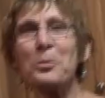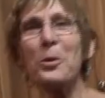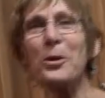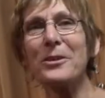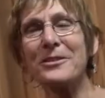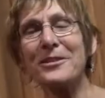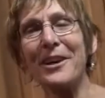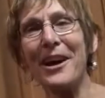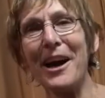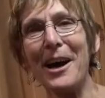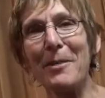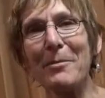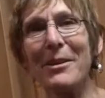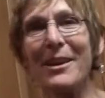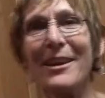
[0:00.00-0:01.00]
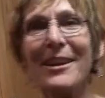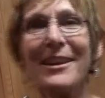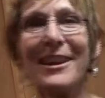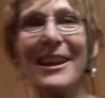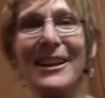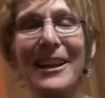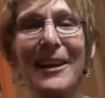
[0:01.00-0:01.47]
Poor Thom.
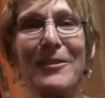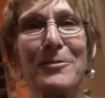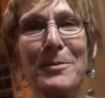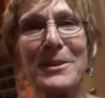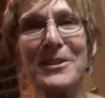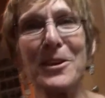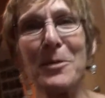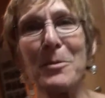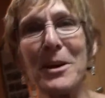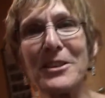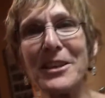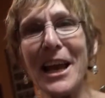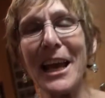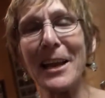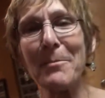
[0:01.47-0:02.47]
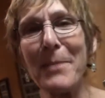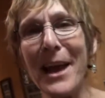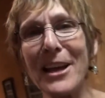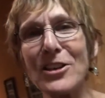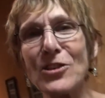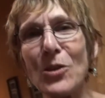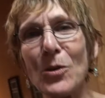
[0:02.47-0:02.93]
He loves me so much. I had a
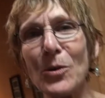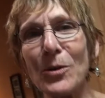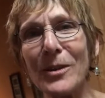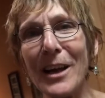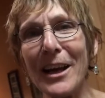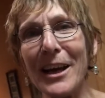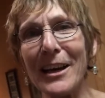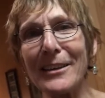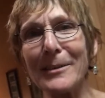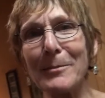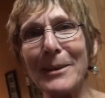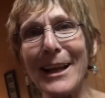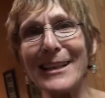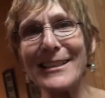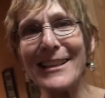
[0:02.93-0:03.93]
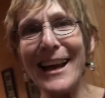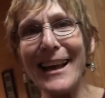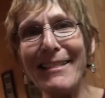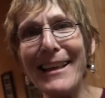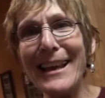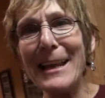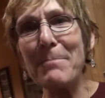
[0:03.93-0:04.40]
bad shoulder, and I hugged him last night,
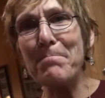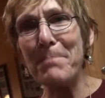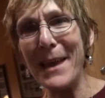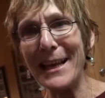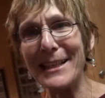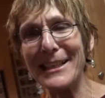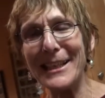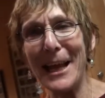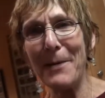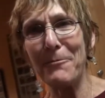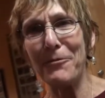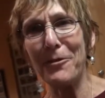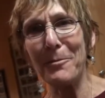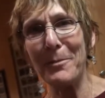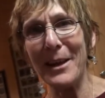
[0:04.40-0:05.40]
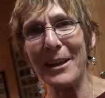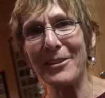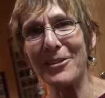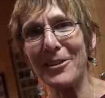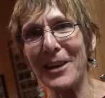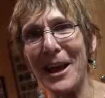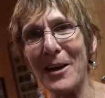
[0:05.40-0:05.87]
and then he picked it up for me.
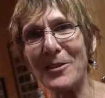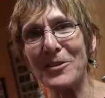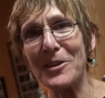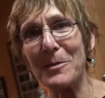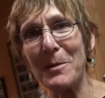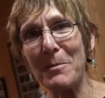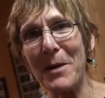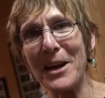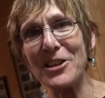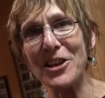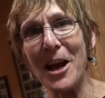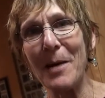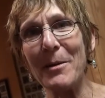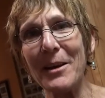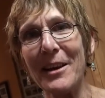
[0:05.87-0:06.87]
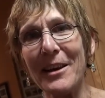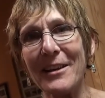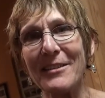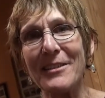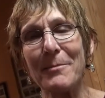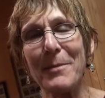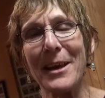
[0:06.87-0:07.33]
So now it's gonna be my job
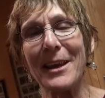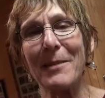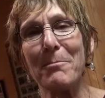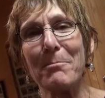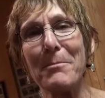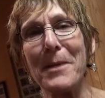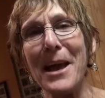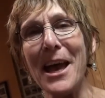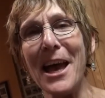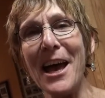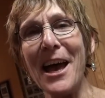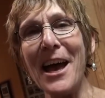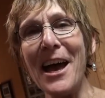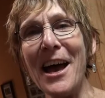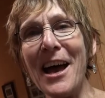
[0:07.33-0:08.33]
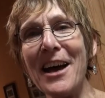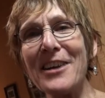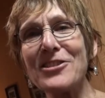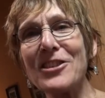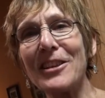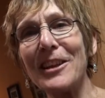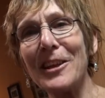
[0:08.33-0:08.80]
to make it
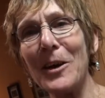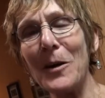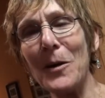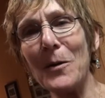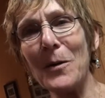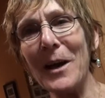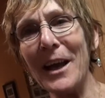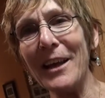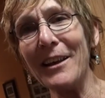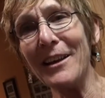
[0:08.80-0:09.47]
magically go away.